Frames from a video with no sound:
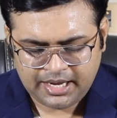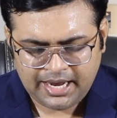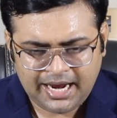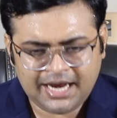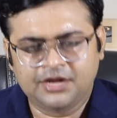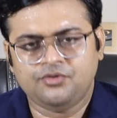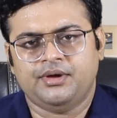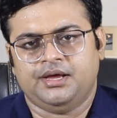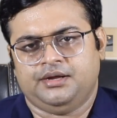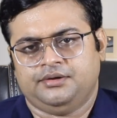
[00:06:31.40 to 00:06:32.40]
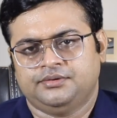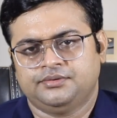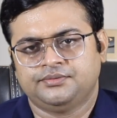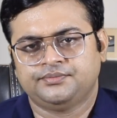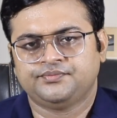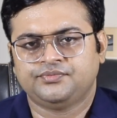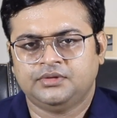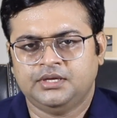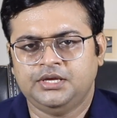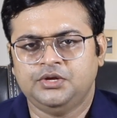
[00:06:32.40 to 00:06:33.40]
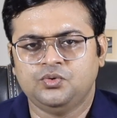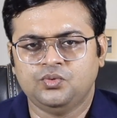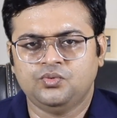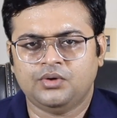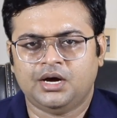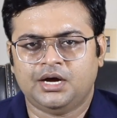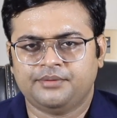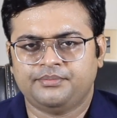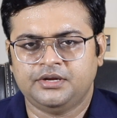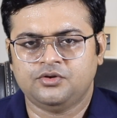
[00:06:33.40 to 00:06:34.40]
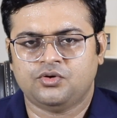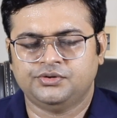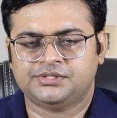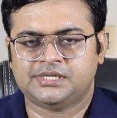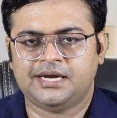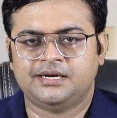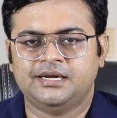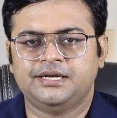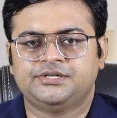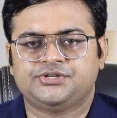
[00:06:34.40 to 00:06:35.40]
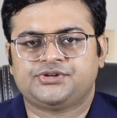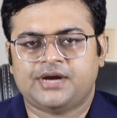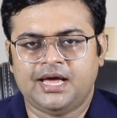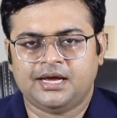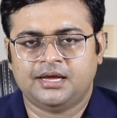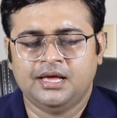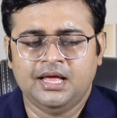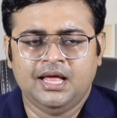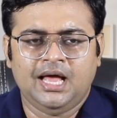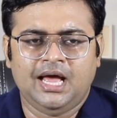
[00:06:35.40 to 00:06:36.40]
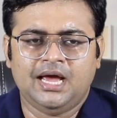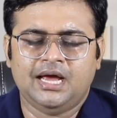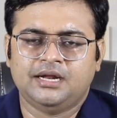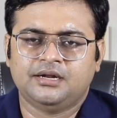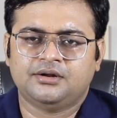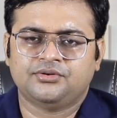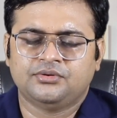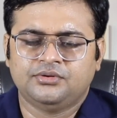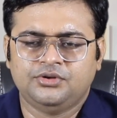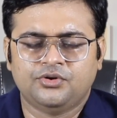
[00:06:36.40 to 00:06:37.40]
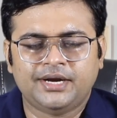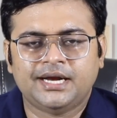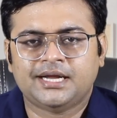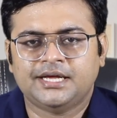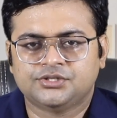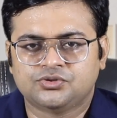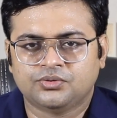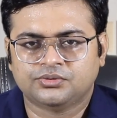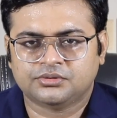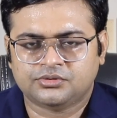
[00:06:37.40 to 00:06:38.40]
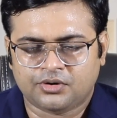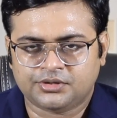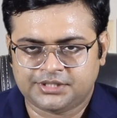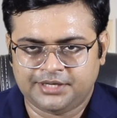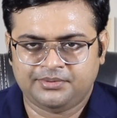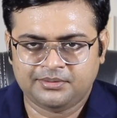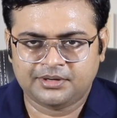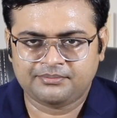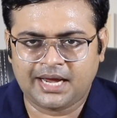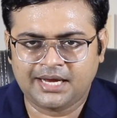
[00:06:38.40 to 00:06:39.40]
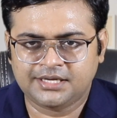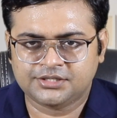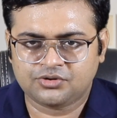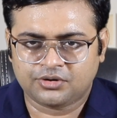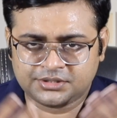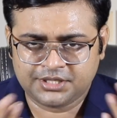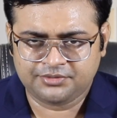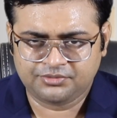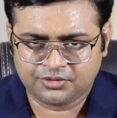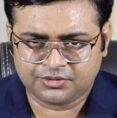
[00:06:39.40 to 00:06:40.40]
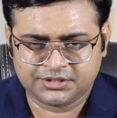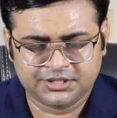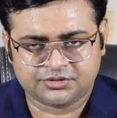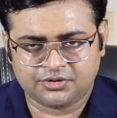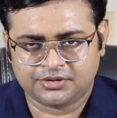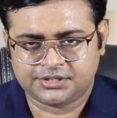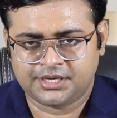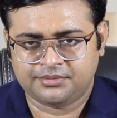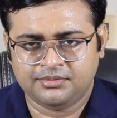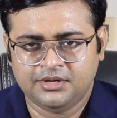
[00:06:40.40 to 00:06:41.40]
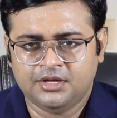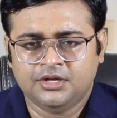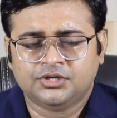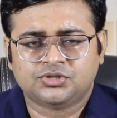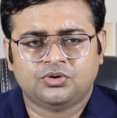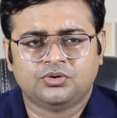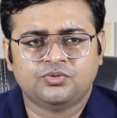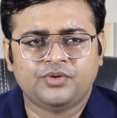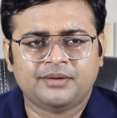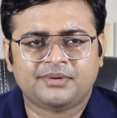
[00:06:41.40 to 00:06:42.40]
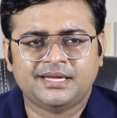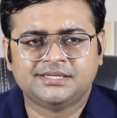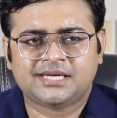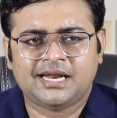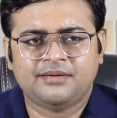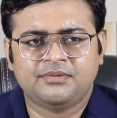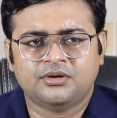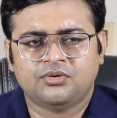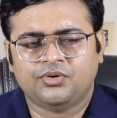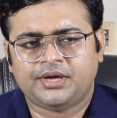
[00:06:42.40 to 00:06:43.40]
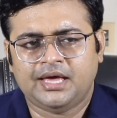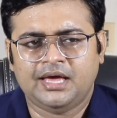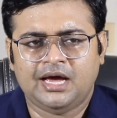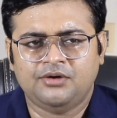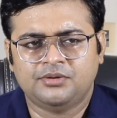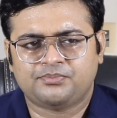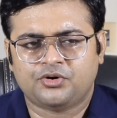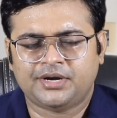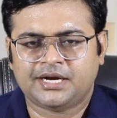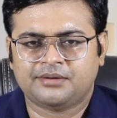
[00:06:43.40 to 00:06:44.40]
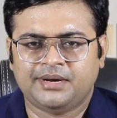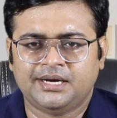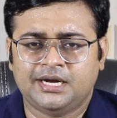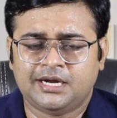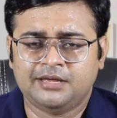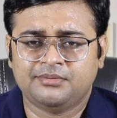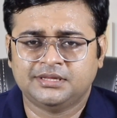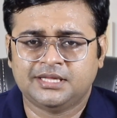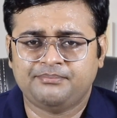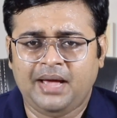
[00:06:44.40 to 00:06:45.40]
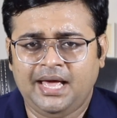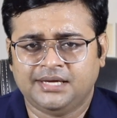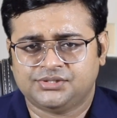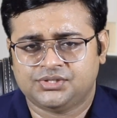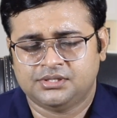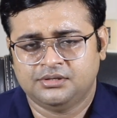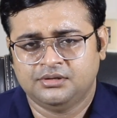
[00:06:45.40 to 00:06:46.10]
anywhere, you are being constantly tracked and your data is not safe. Even mine is not safe, yours is not safe. So whoever is claiming, okay, I will protect my data, even the banks,